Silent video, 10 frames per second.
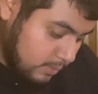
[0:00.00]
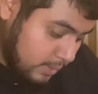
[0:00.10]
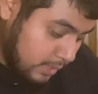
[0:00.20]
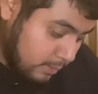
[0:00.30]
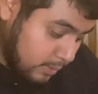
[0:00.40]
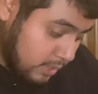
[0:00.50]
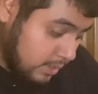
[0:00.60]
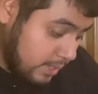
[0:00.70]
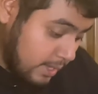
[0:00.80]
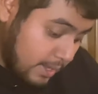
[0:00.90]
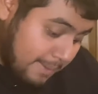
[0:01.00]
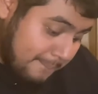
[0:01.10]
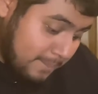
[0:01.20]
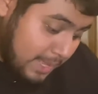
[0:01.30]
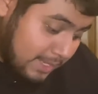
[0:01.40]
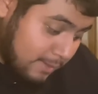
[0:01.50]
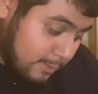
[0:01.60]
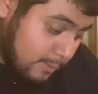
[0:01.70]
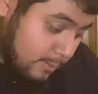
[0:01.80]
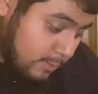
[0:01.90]
Black and white? Black
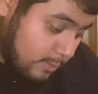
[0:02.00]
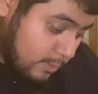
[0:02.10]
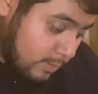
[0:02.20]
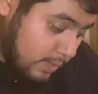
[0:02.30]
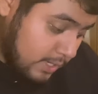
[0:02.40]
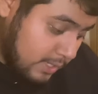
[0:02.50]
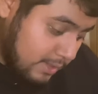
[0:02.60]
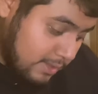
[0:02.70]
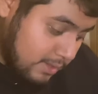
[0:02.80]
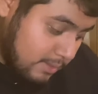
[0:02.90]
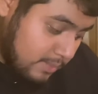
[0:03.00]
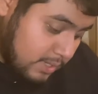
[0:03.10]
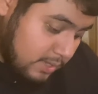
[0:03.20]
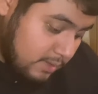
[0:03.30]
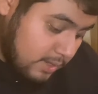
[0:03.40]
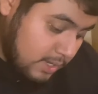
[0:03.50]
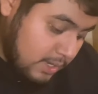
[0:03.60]
and white thumbnail?